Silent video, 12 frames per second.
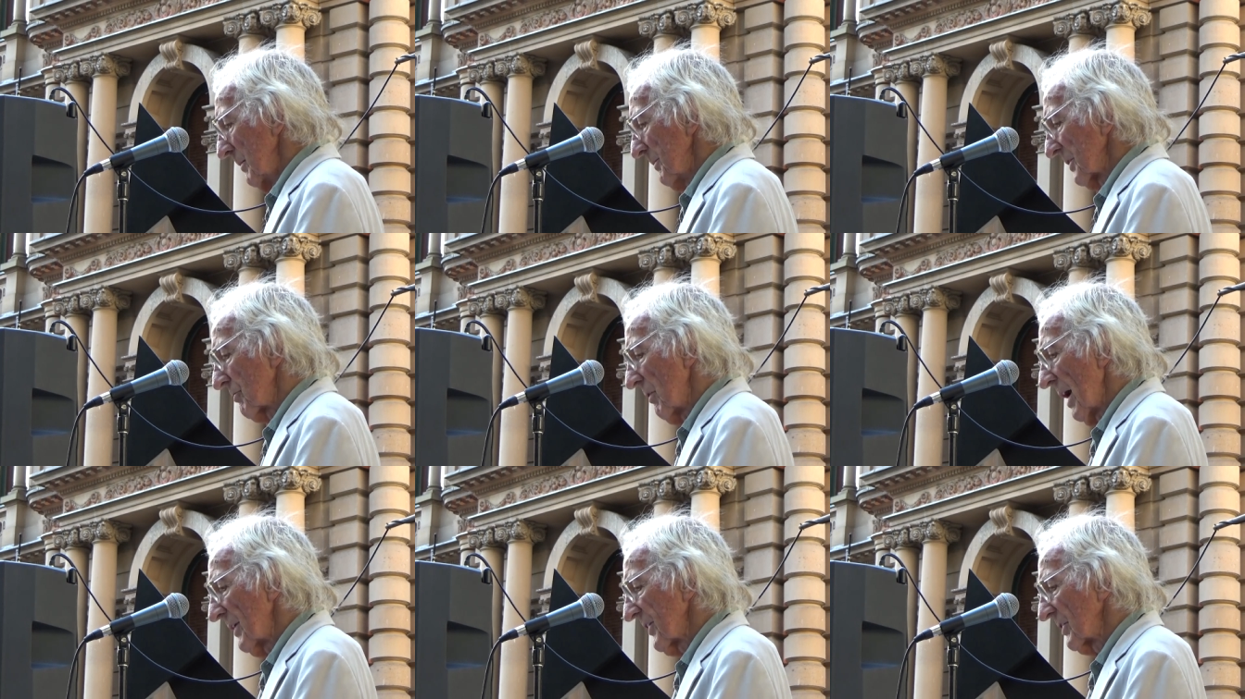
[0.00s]
but
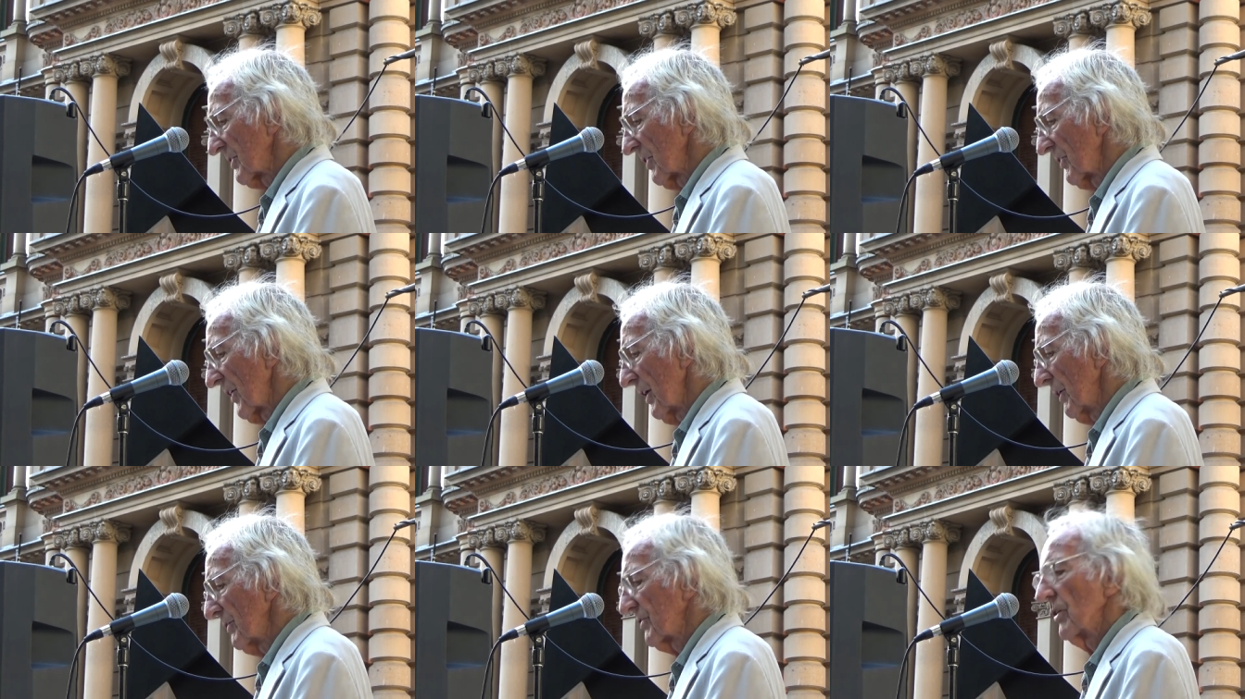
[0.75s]
rather to
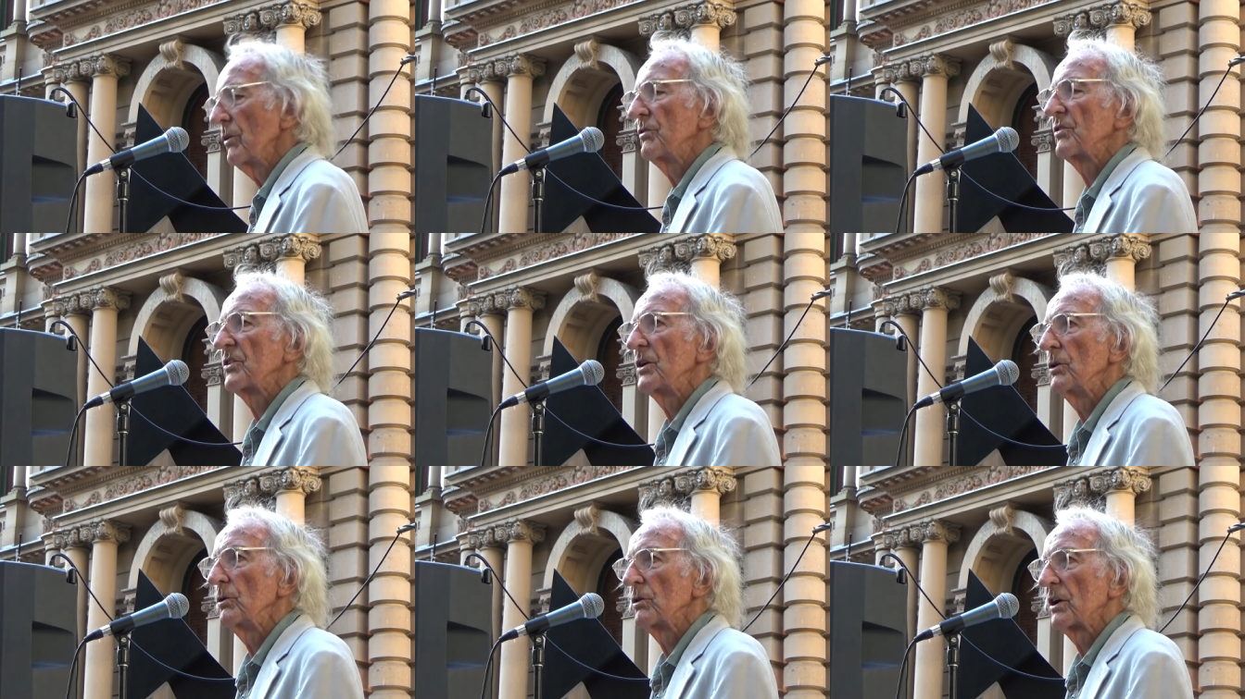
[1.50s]
those who
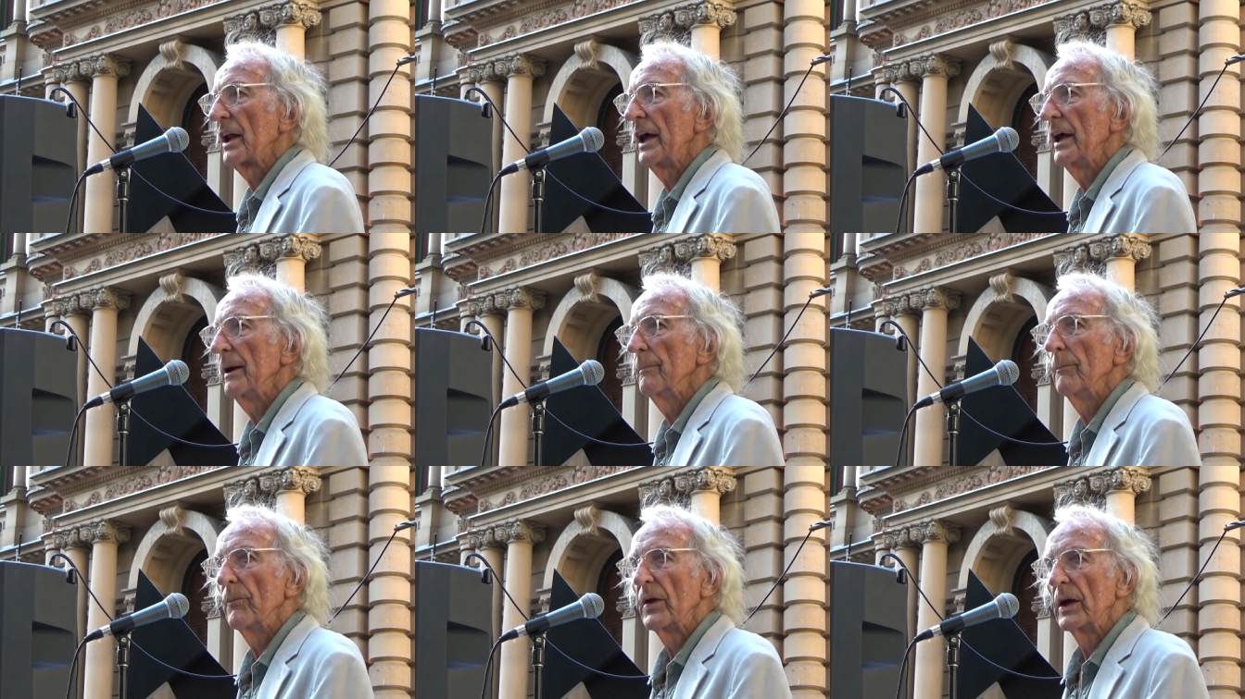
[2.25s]
still claim
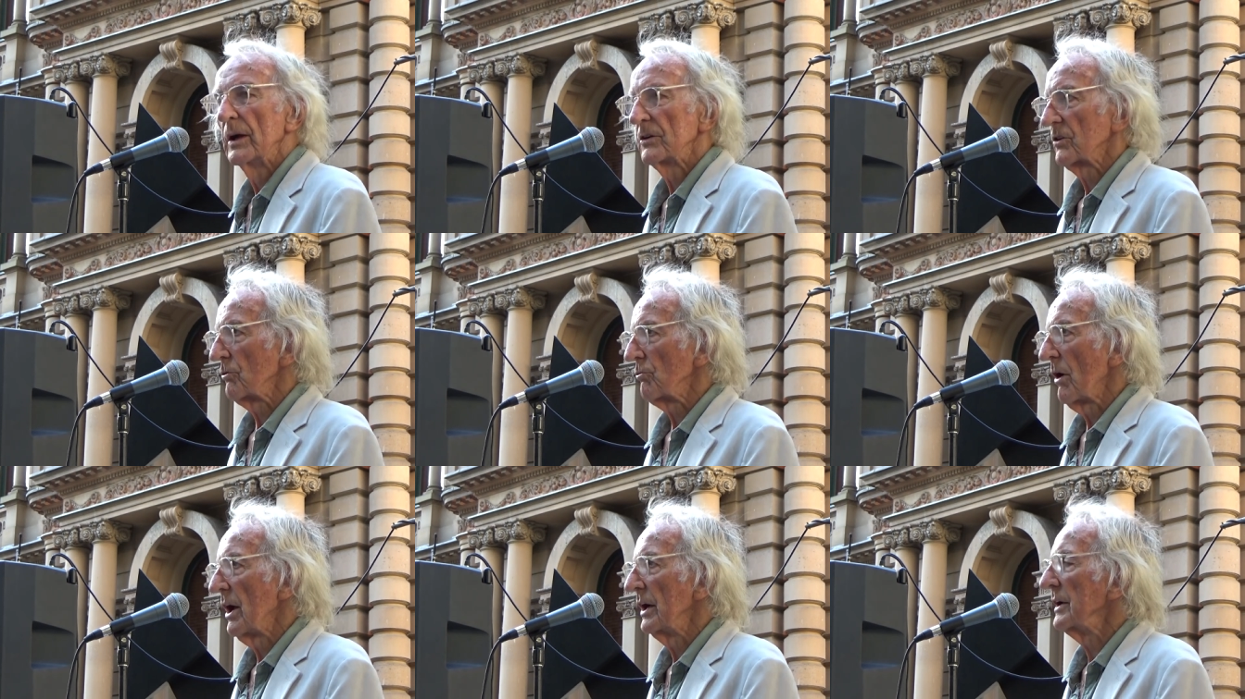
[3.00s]
to
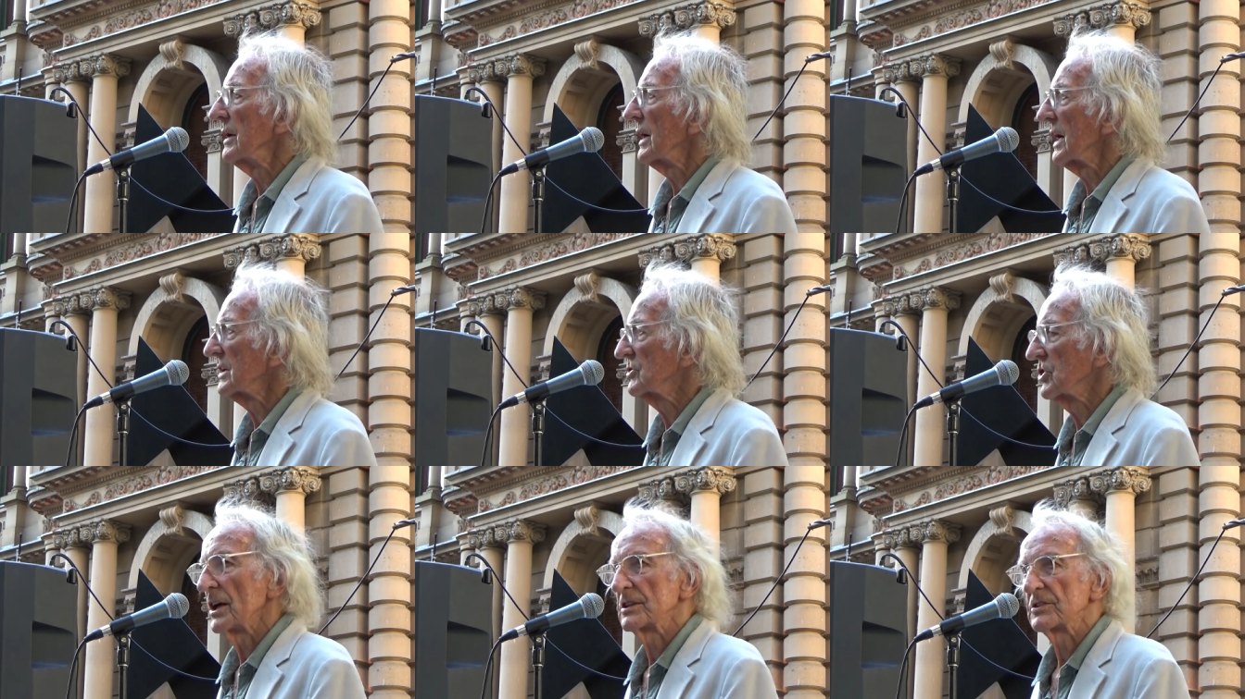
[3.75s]
run a
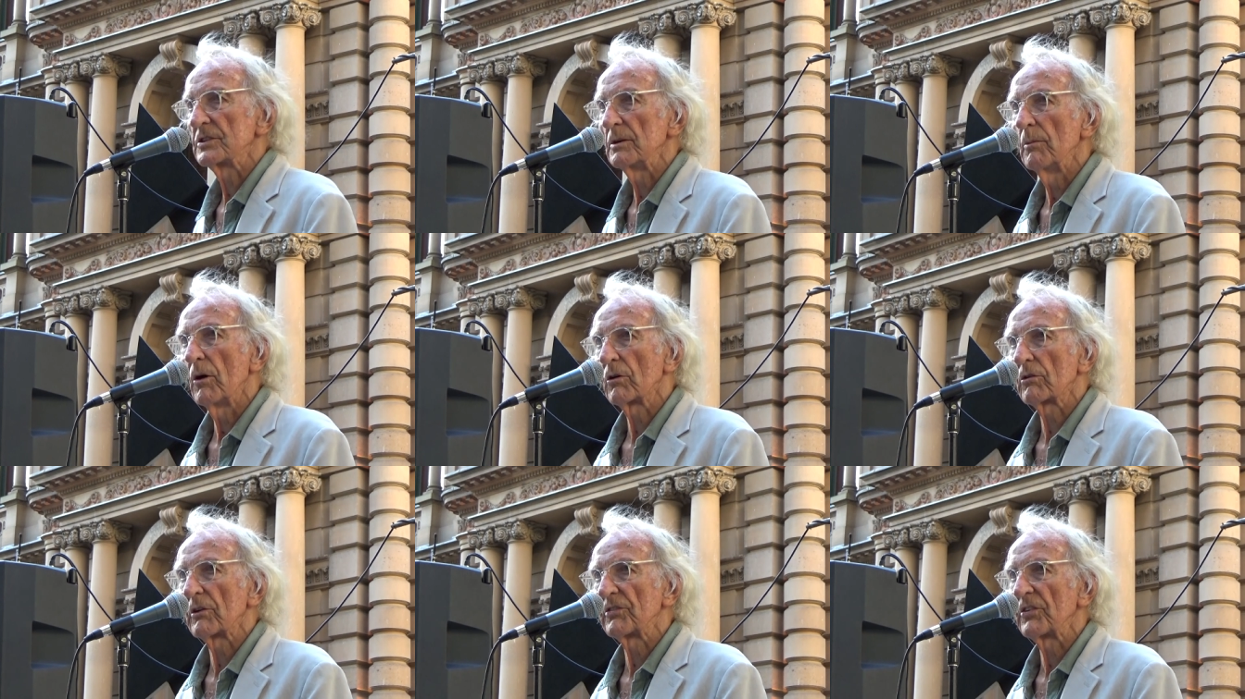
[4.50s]
just
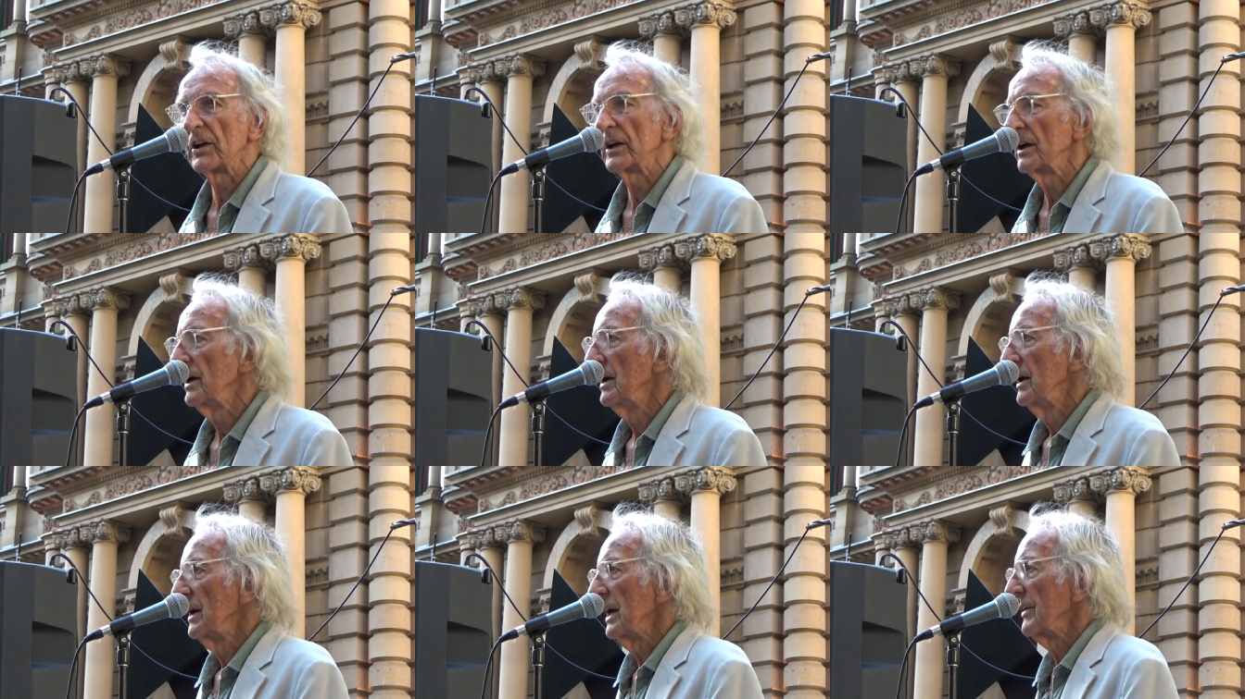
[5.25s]
democracy
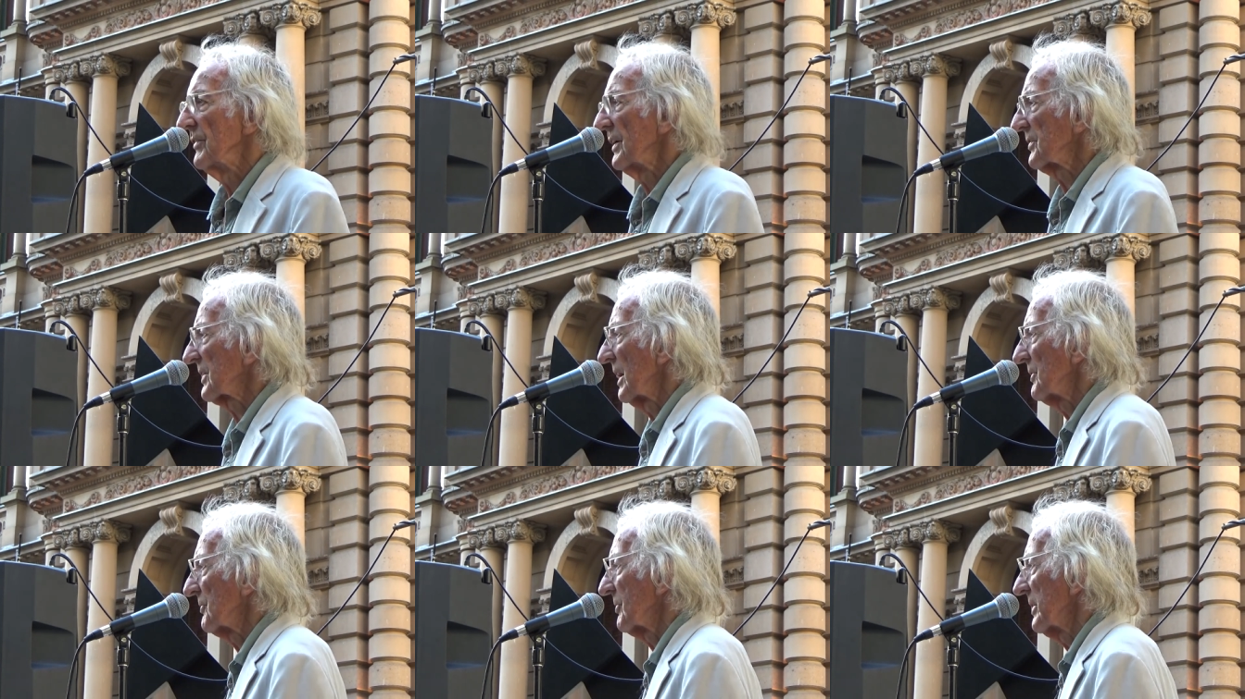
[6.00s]
in this
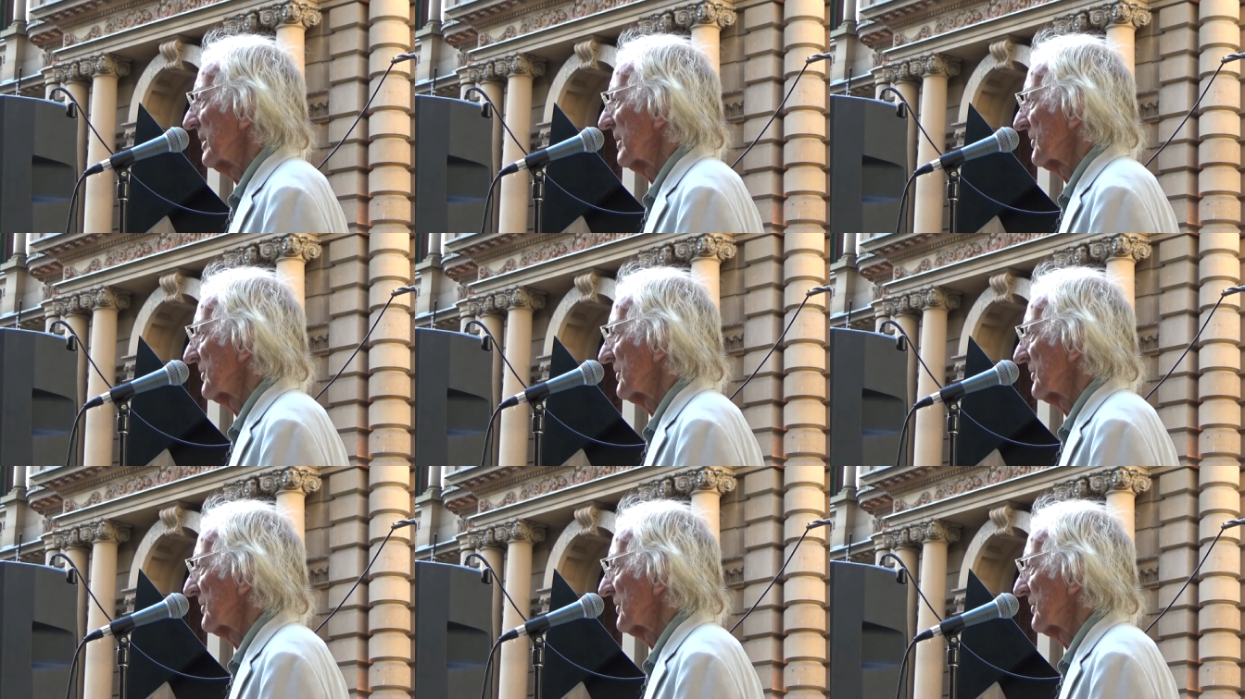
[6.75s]
country,